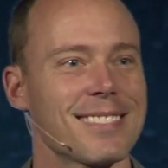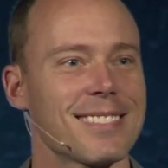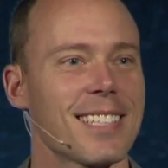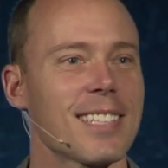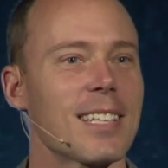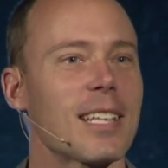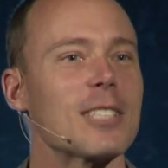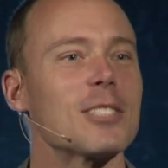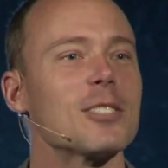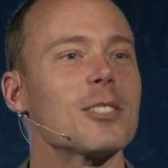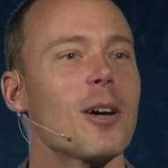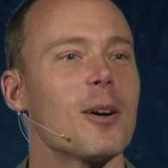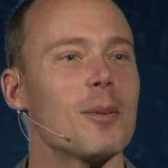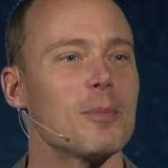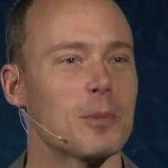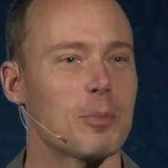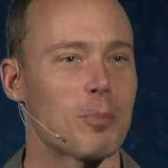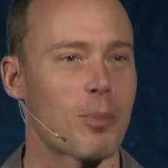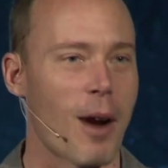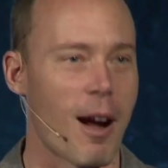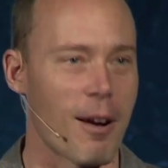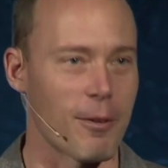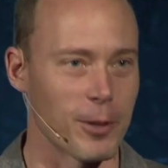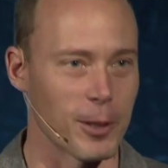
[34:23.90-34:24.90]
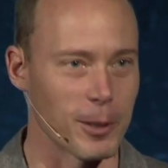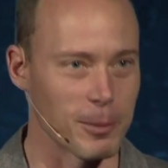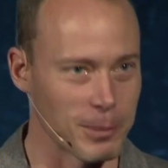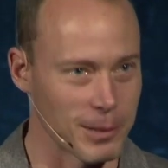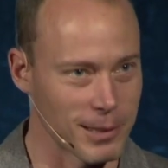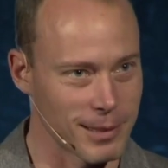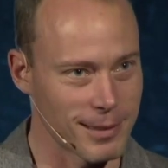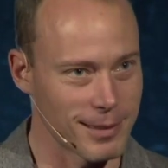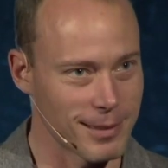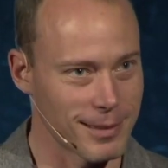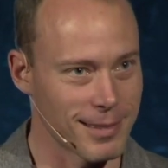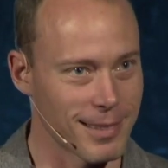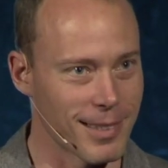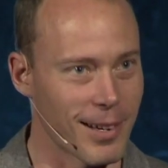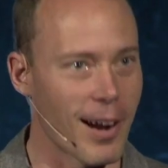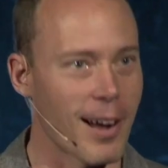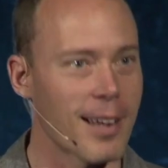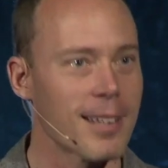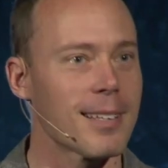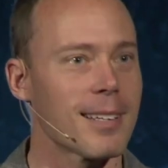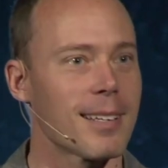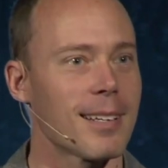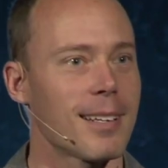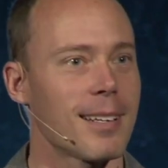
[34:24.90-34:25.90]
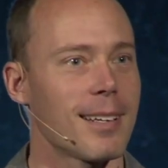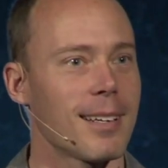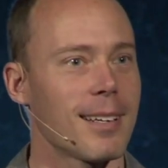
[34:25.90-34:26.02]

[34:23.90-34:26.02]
Get like Psalms, Proverbs, all right?